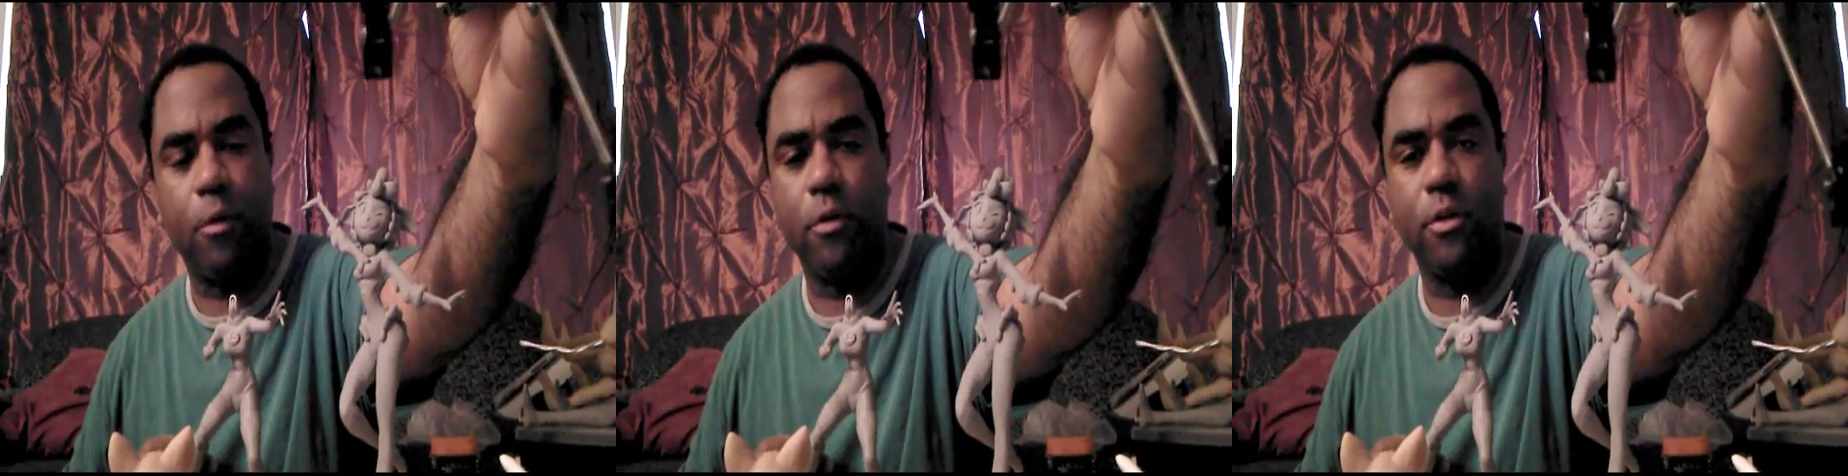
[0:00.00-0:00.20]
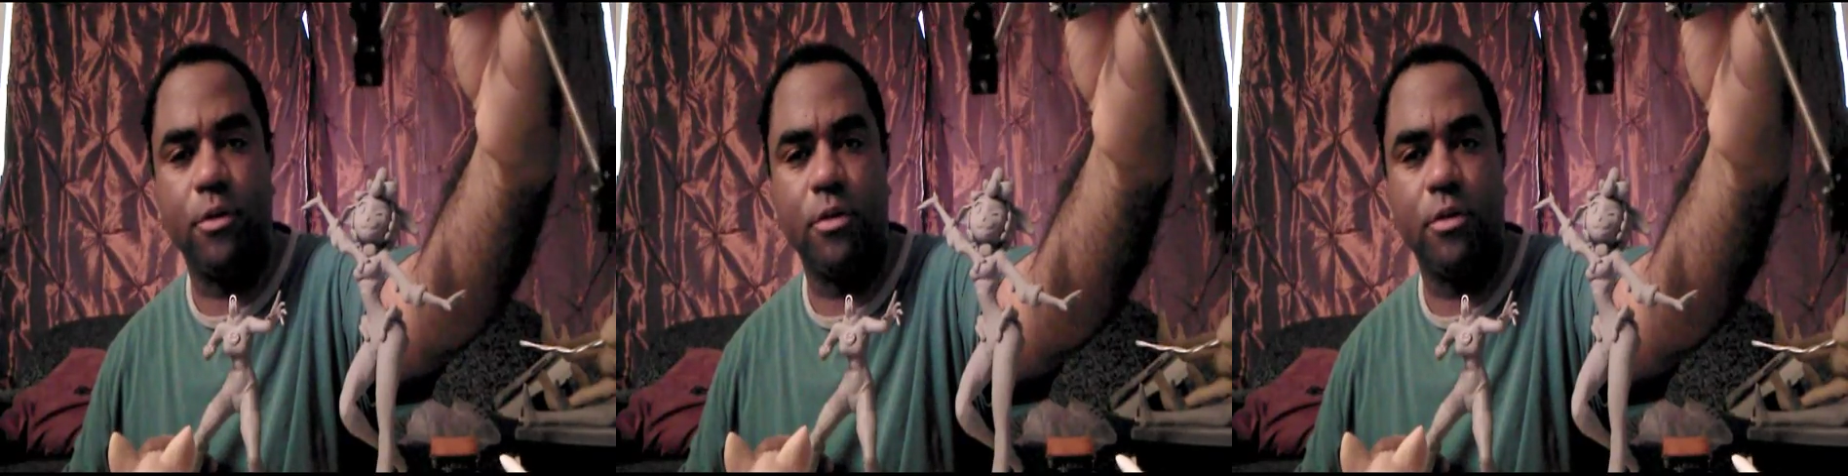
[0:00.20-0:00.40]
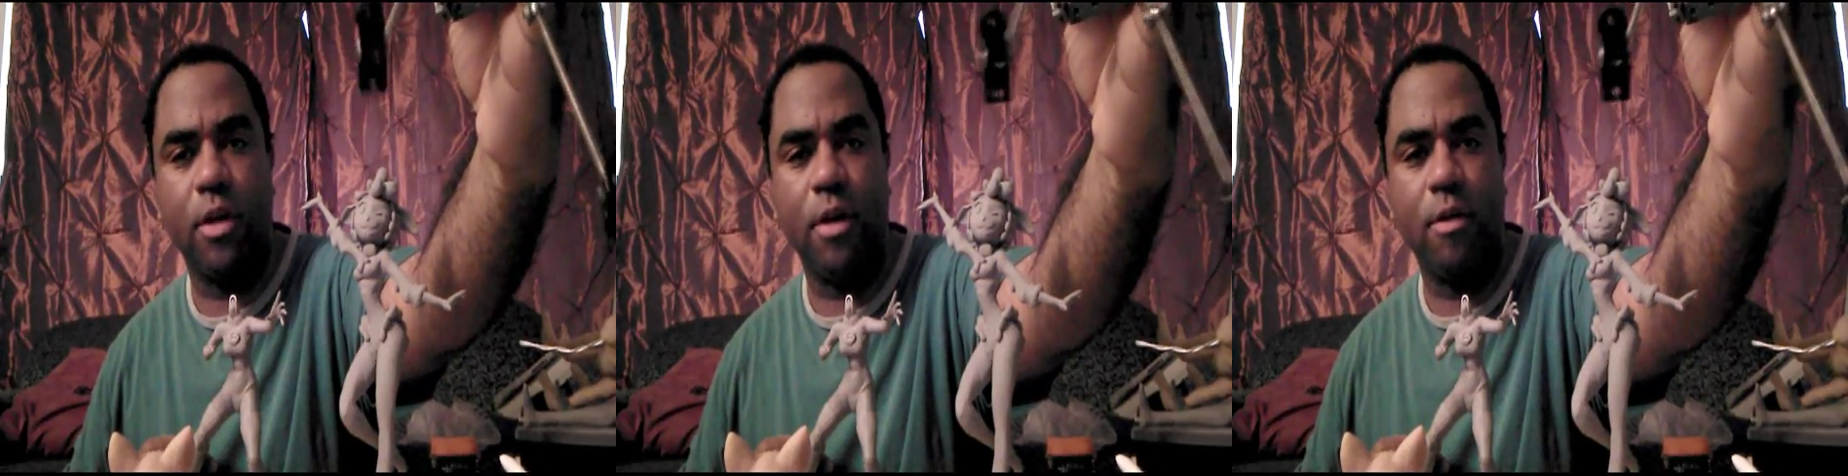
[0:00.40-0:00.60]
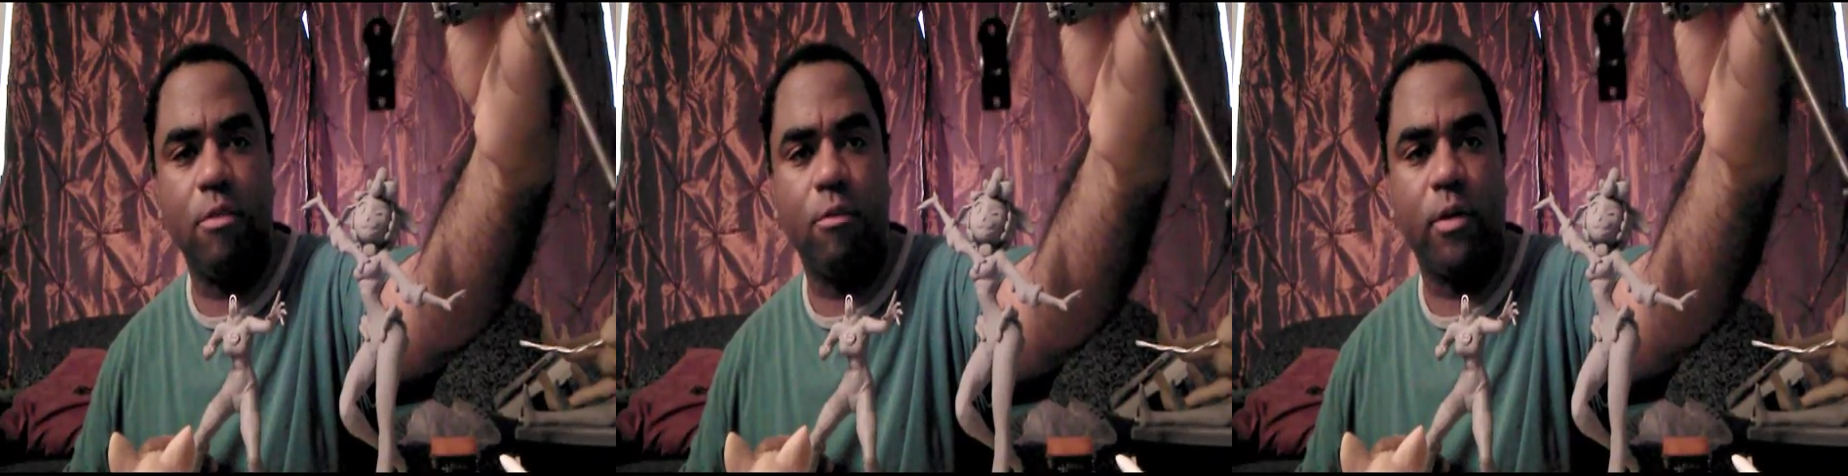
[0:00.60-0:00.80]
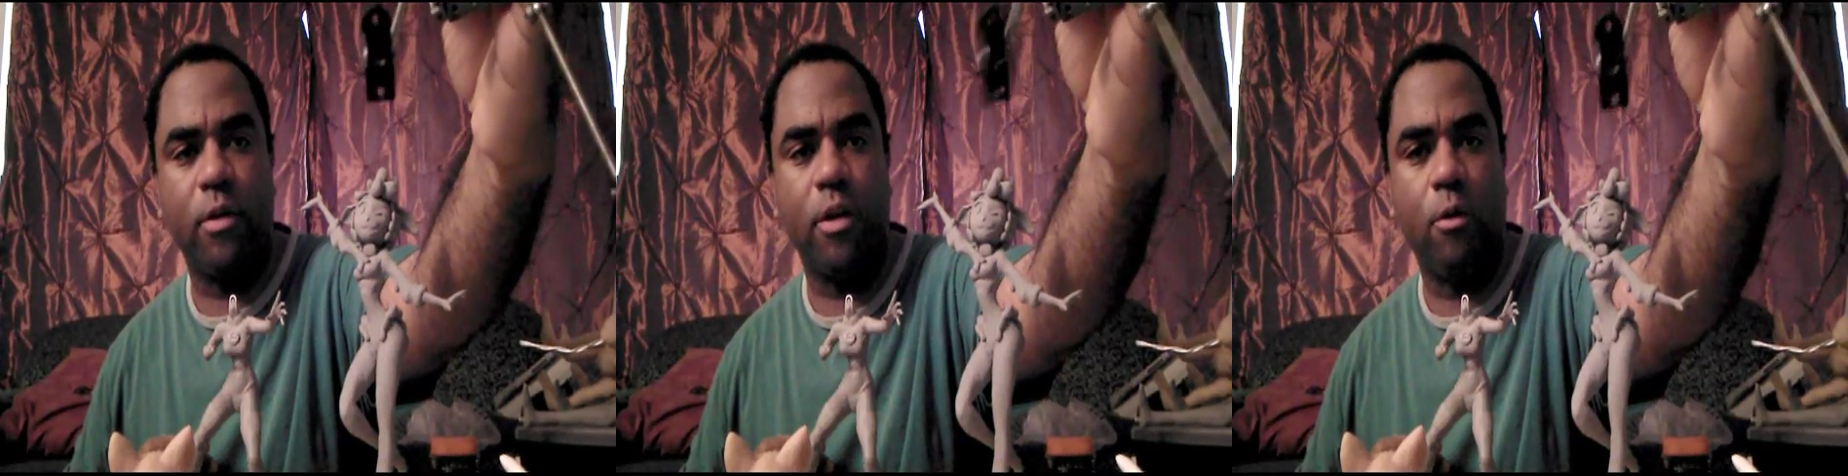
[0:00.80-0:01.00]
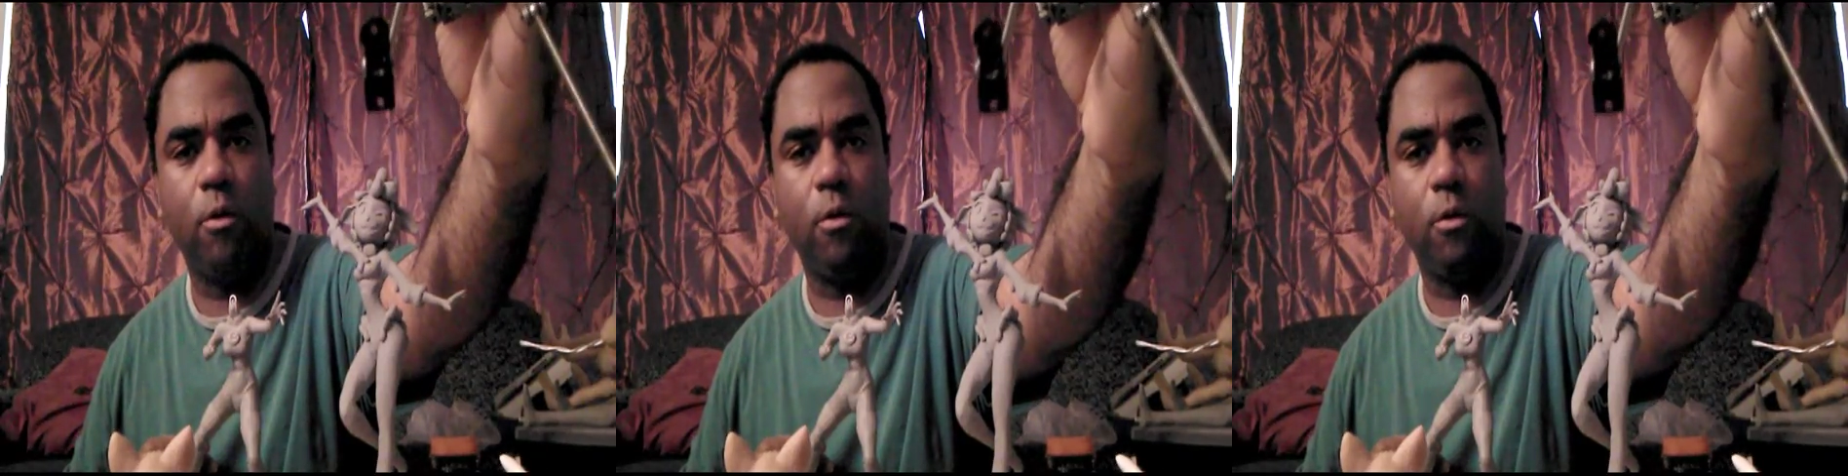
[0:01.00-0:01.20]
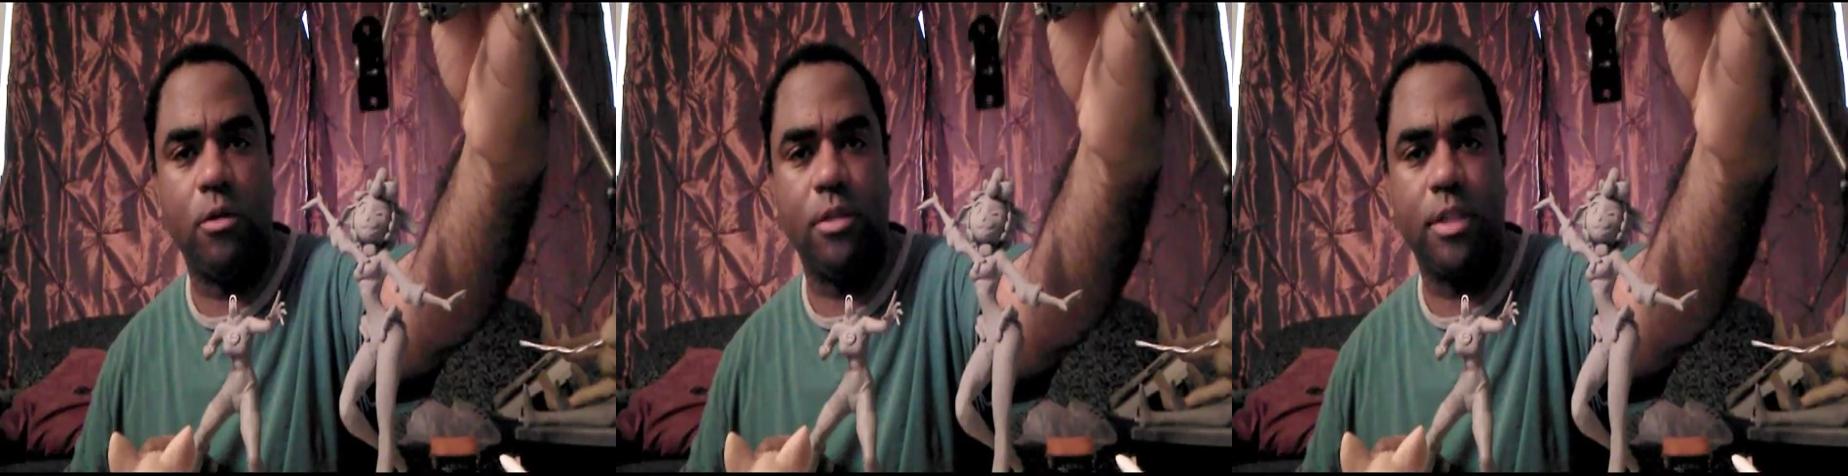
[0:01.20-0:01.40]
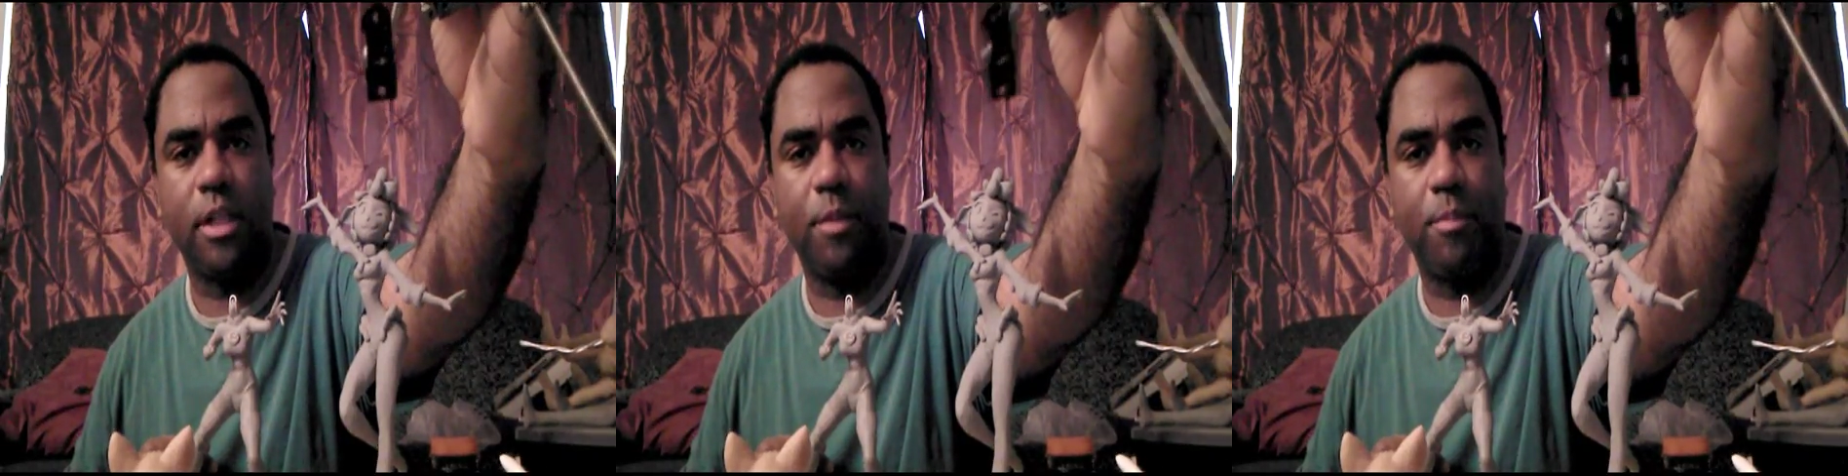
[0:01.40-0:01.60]
or there's threaded
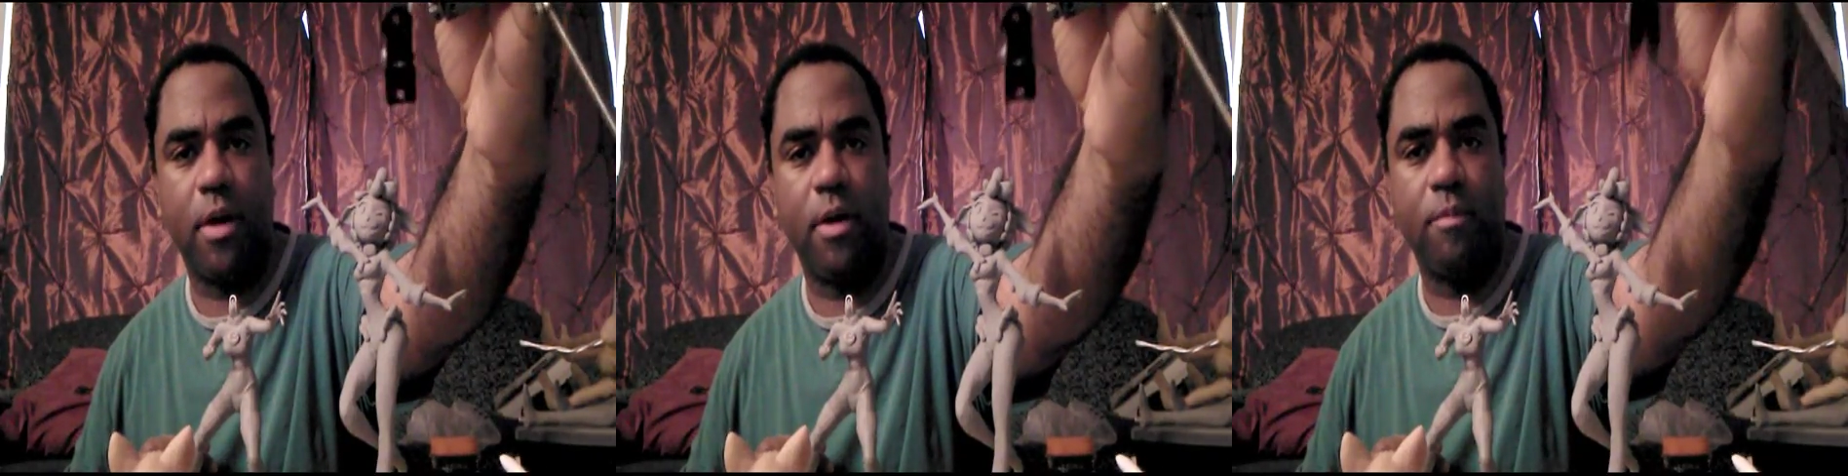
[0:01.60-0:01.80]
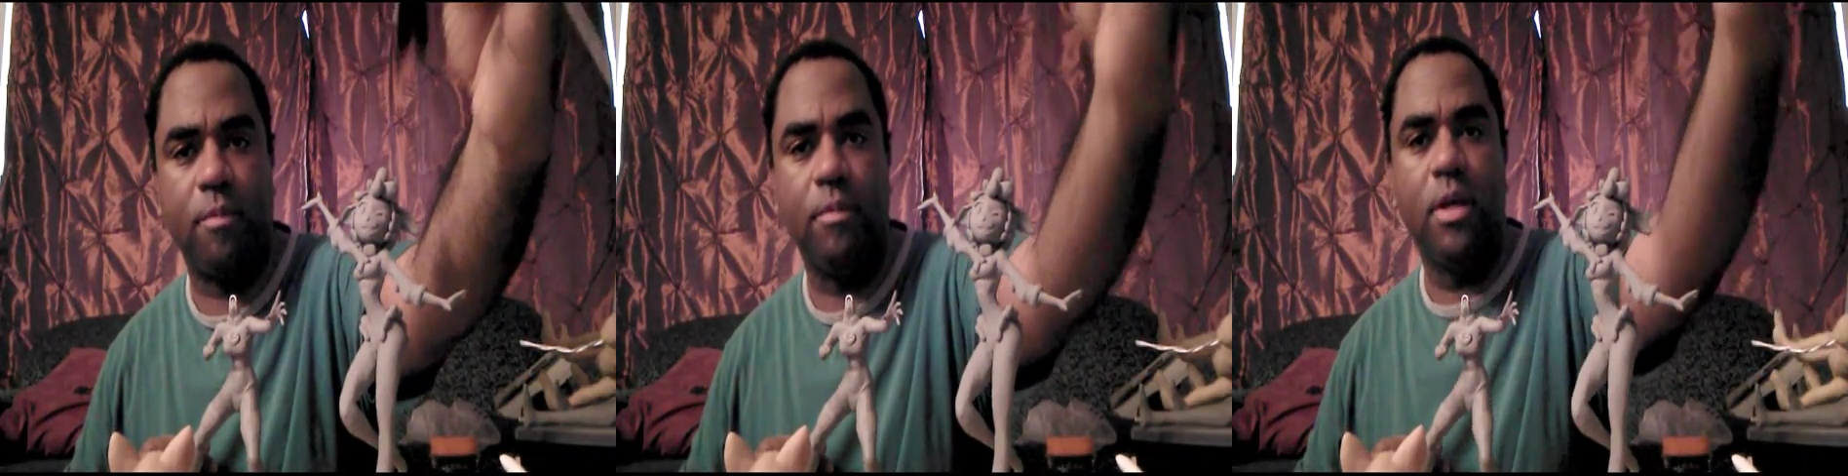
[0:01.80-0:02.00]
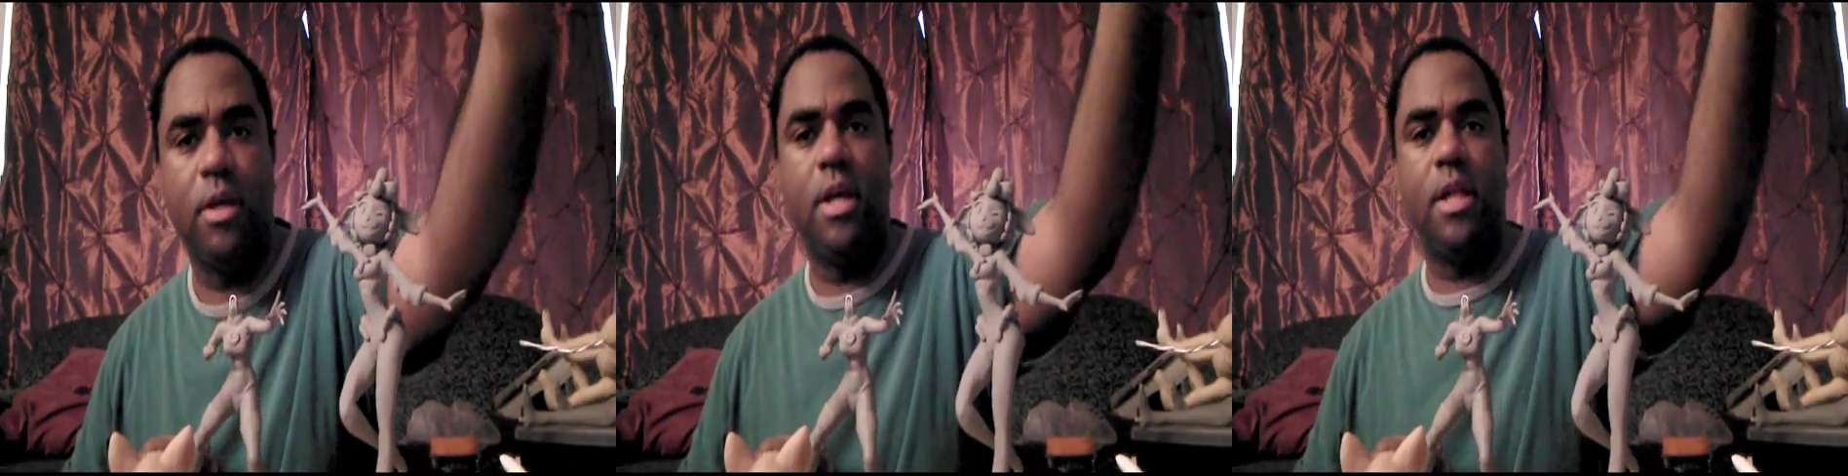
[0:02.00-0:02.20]
holes at the bottom